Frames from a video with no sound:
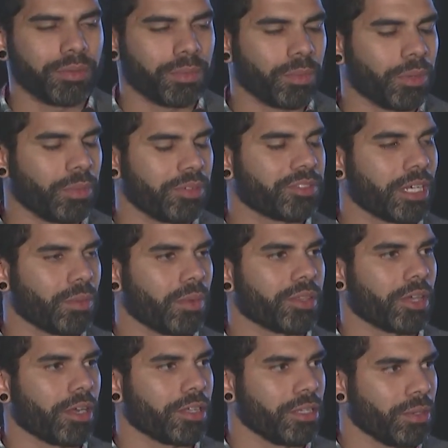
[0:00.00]
What we've done with
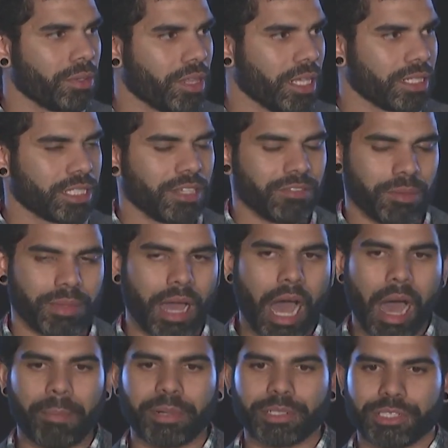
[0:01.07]
our youth is give them the
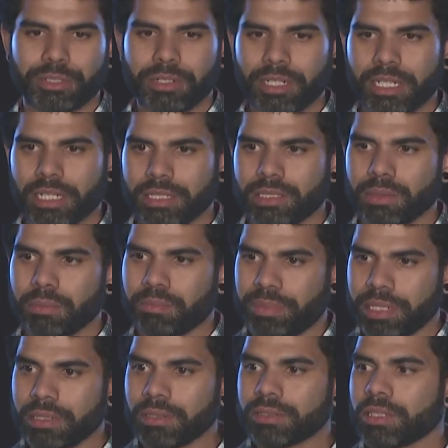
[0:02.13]
opportunity to
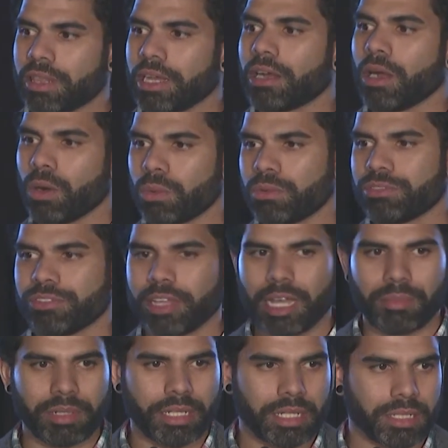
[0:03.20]
build their own
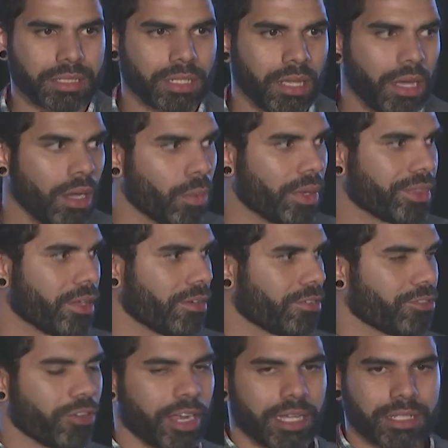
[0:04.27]
families with their
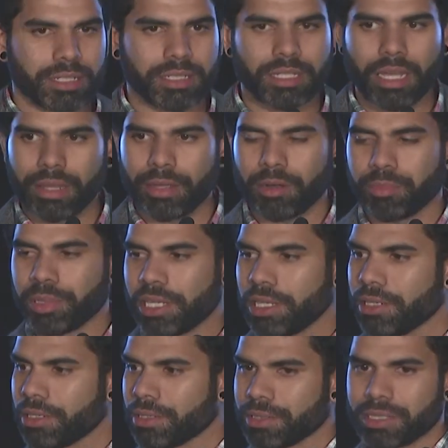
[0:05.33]
friends, their
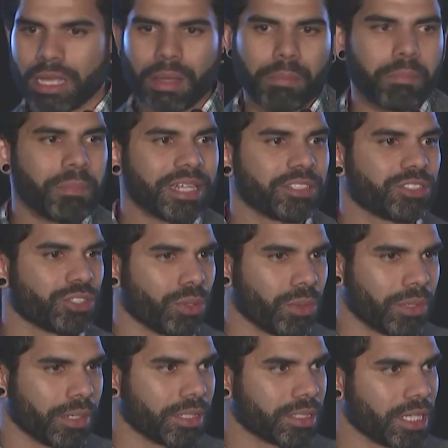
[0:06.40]
peers,
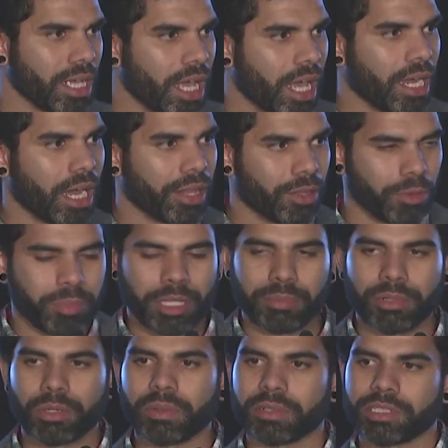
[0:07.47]
mentors, and other
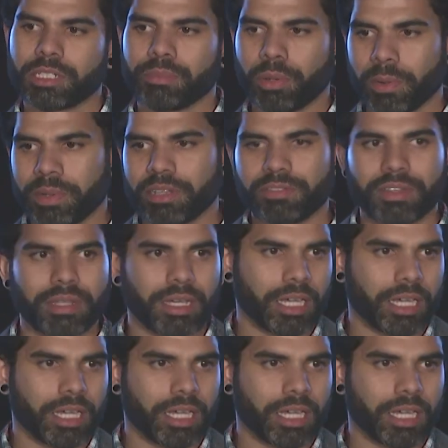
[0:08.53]
people who are supportive in the